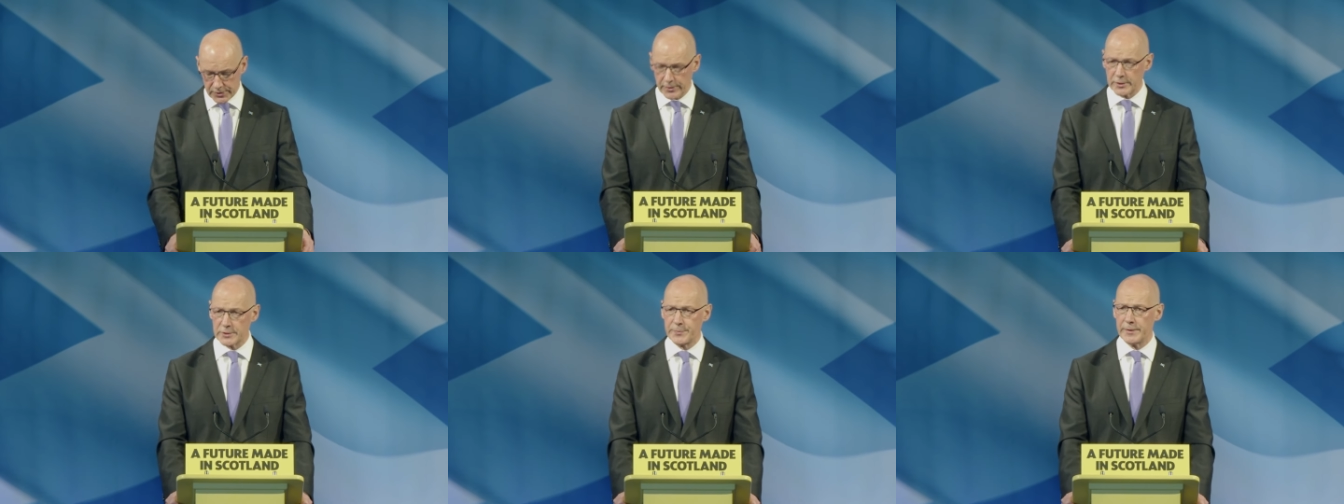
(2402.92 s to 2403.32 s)

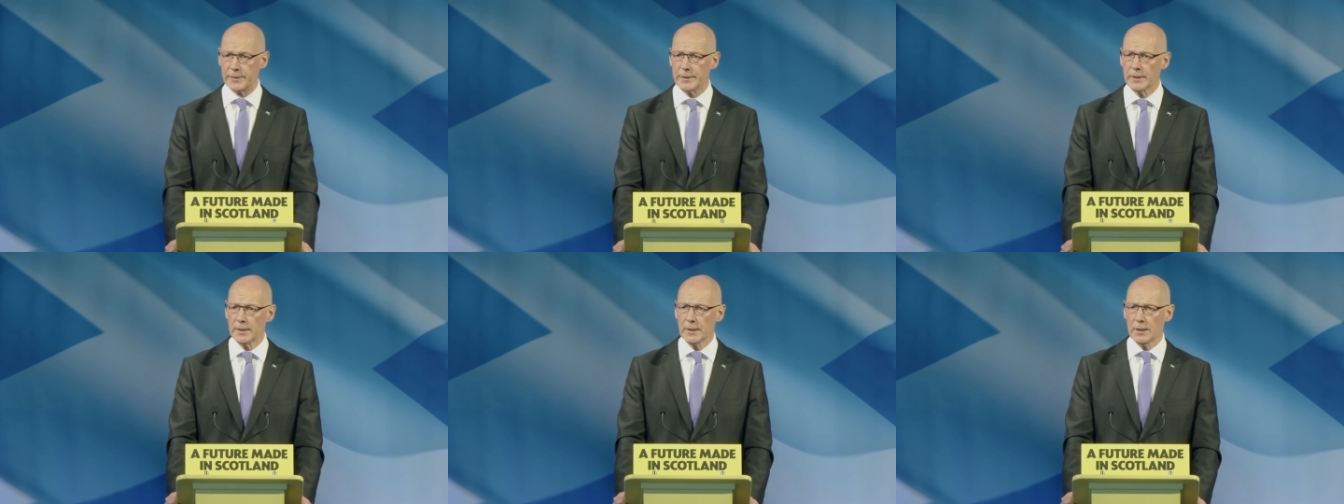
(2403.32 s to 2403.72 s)
there's
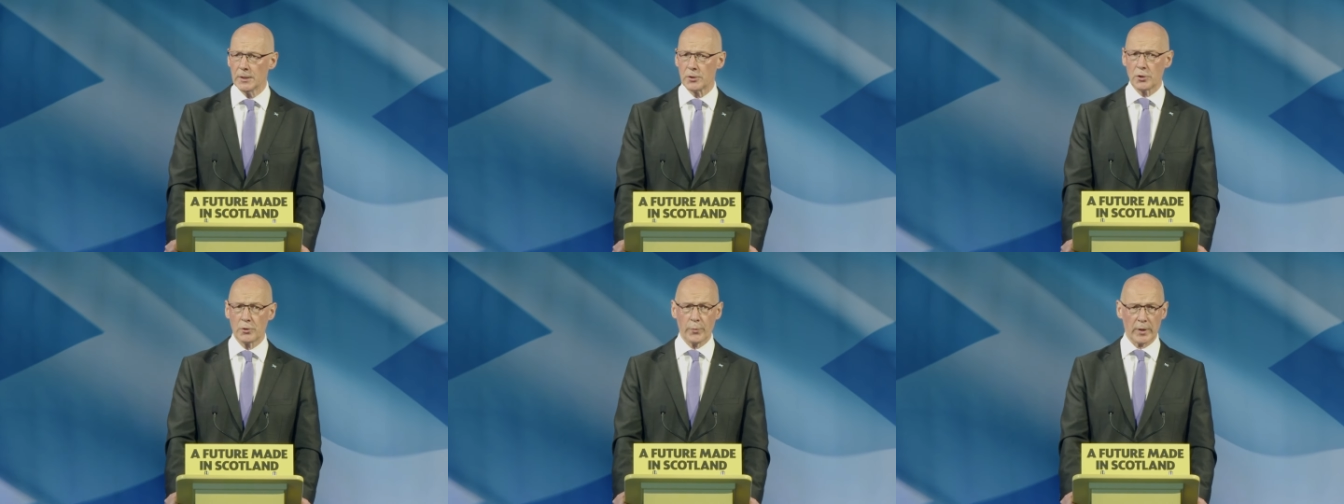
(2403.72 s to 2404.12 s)
been
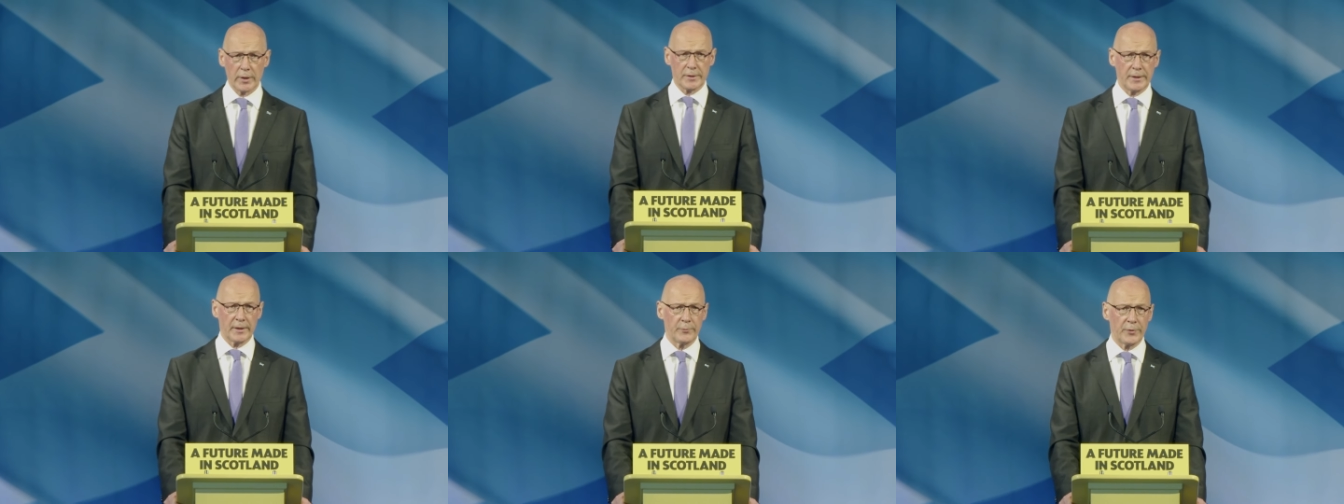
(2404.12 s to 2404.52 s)
good
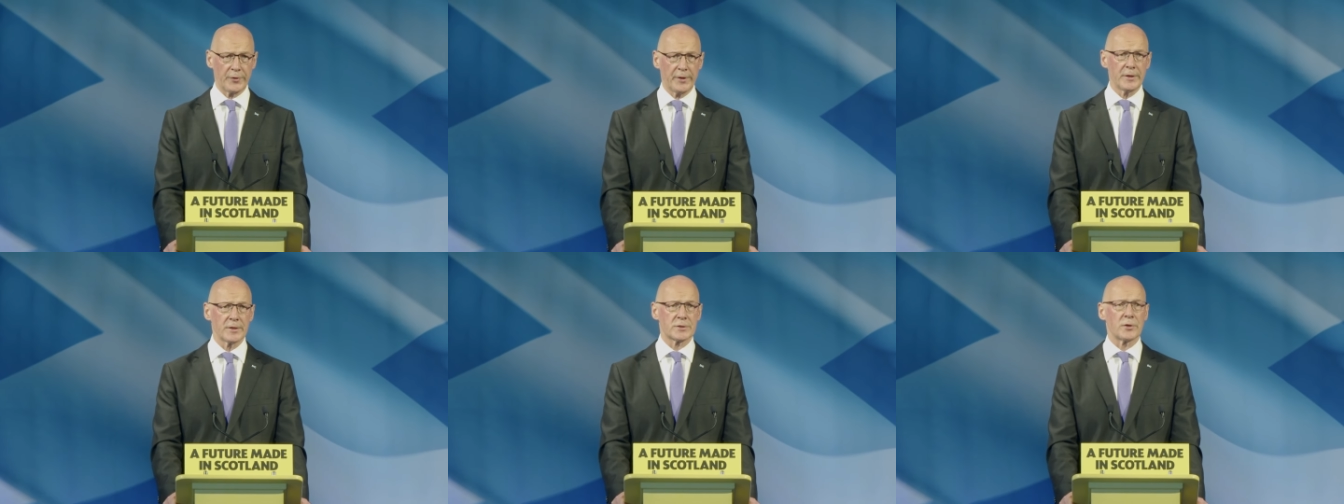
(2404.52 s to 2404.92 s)
work done
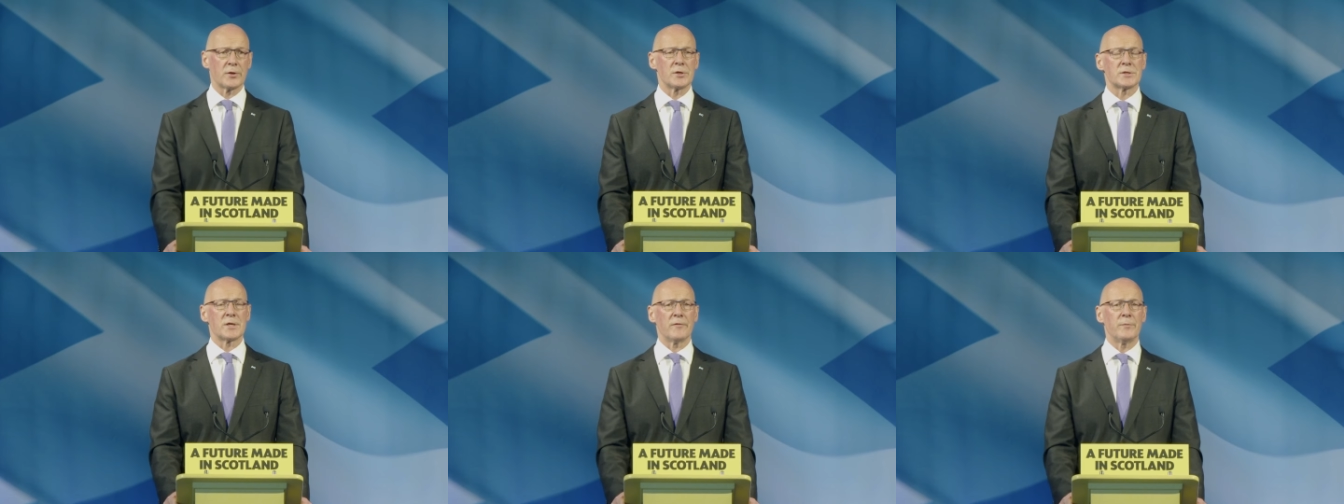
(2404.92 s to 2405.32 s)
within the
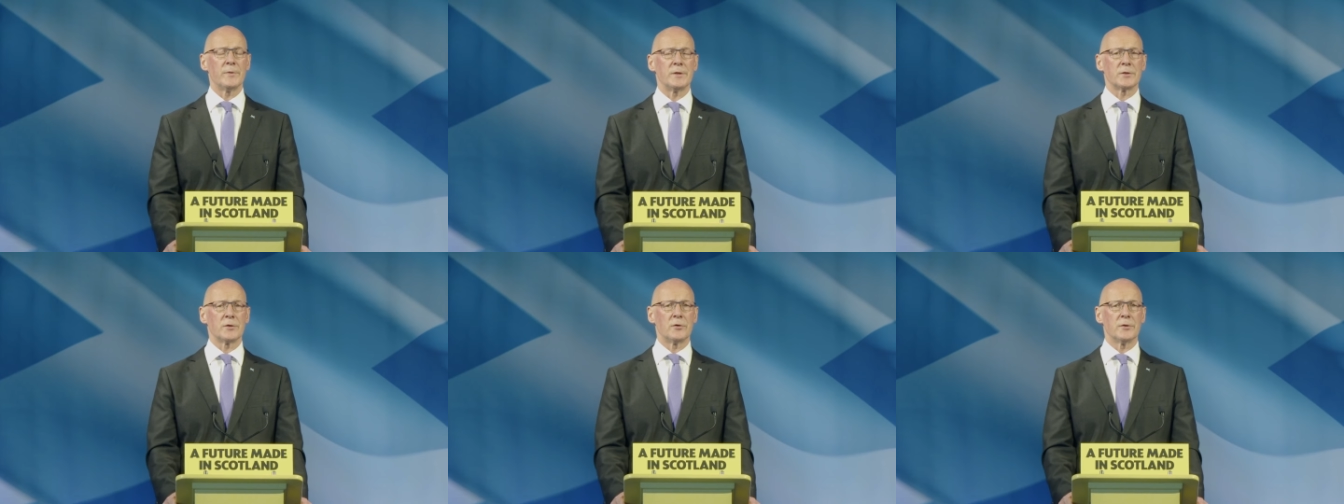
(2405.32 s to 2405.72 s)
Scottish
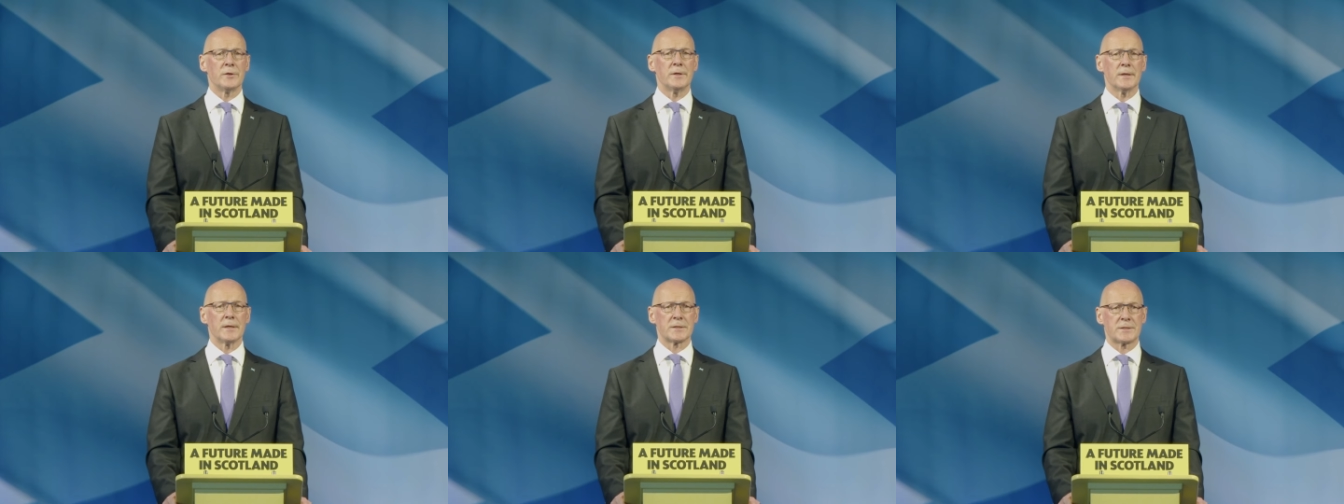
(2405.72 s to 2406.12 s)
Government
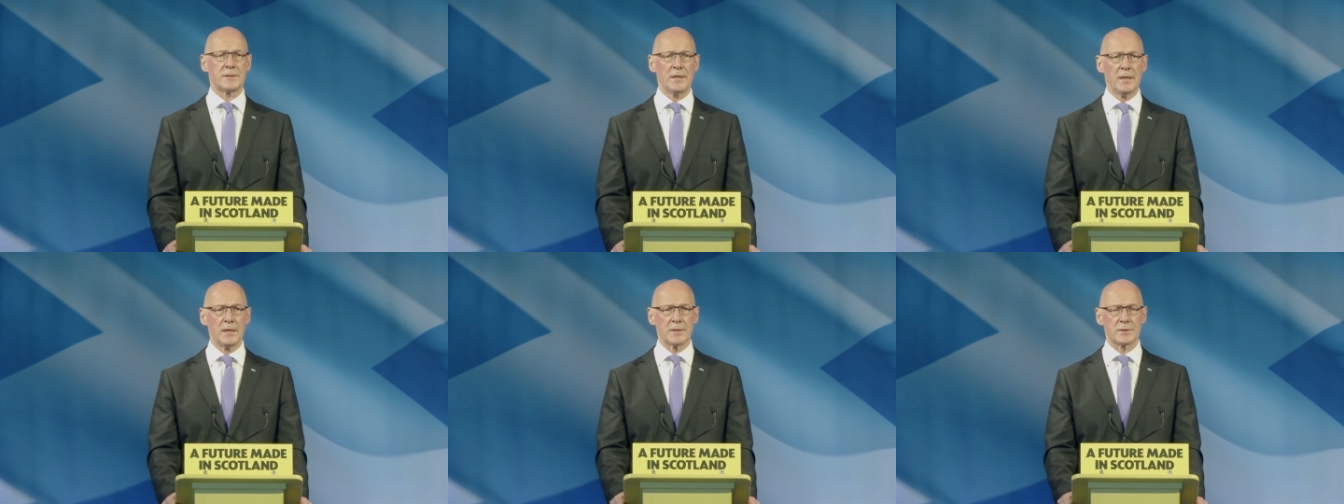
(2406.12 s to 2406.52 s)
on a
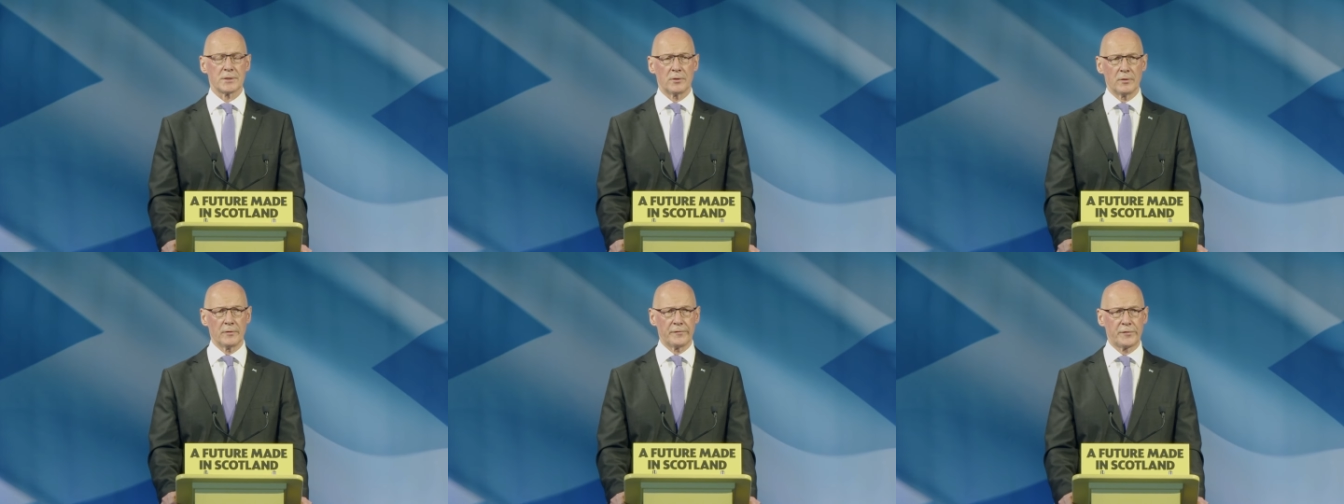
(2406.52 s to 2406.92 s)
series
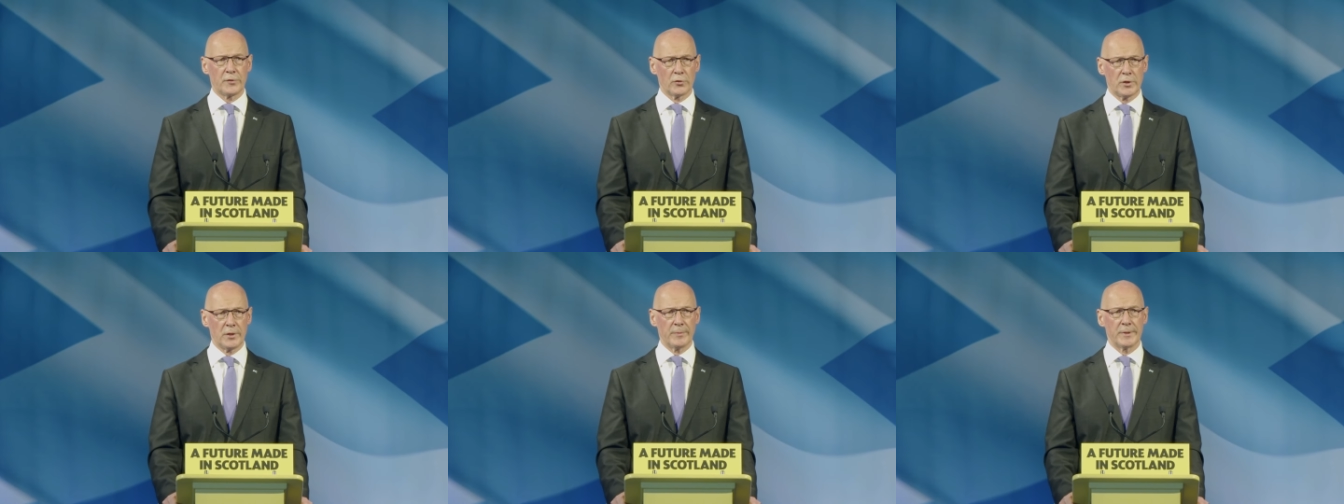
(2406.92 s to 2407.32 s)
of
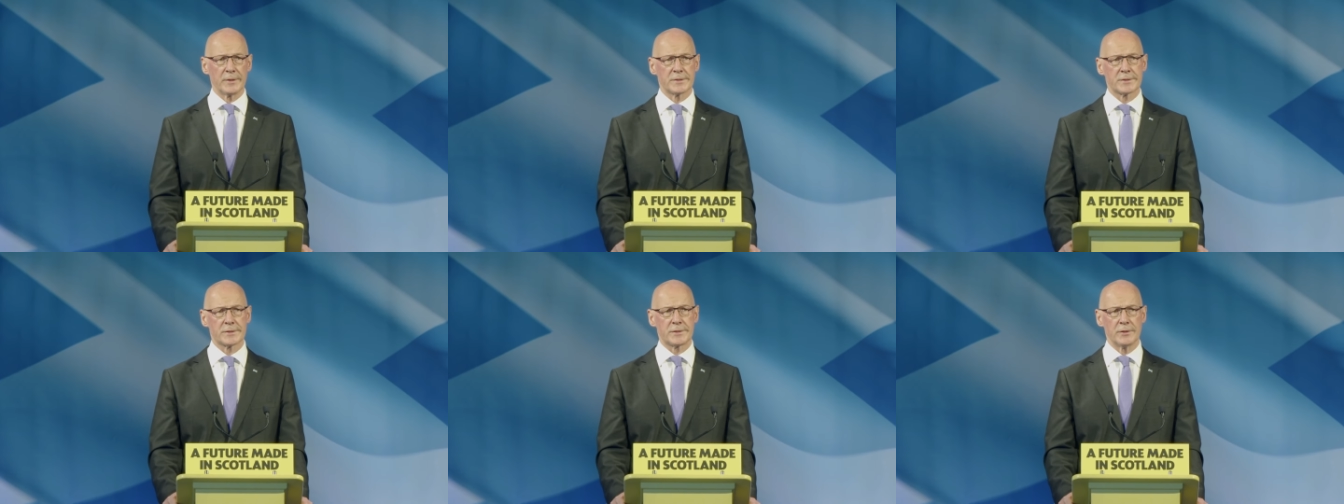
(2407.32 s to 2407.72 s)

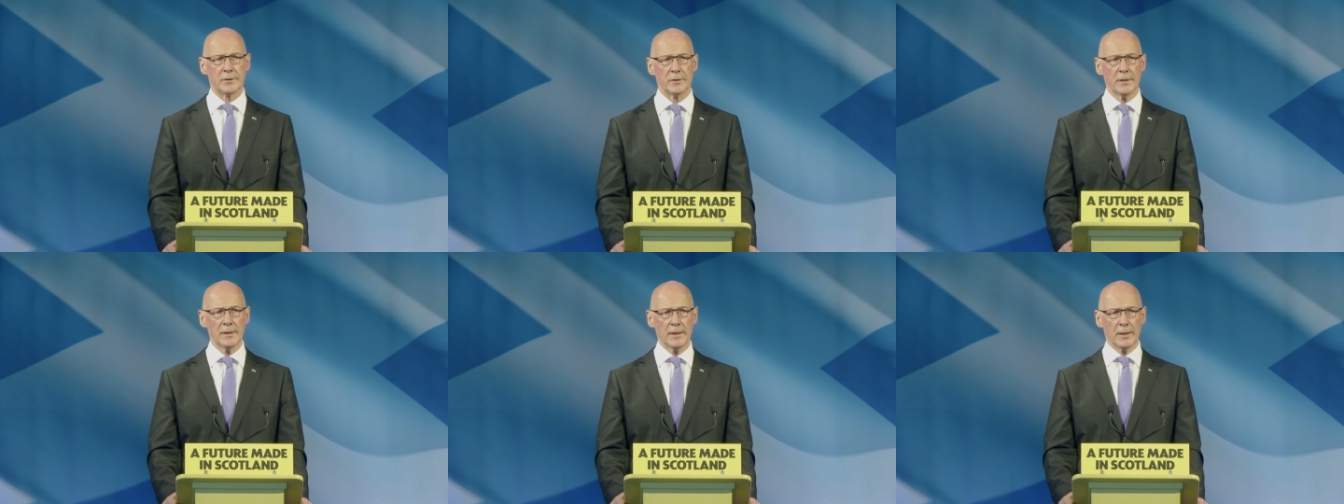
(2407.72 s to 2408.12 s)
documents to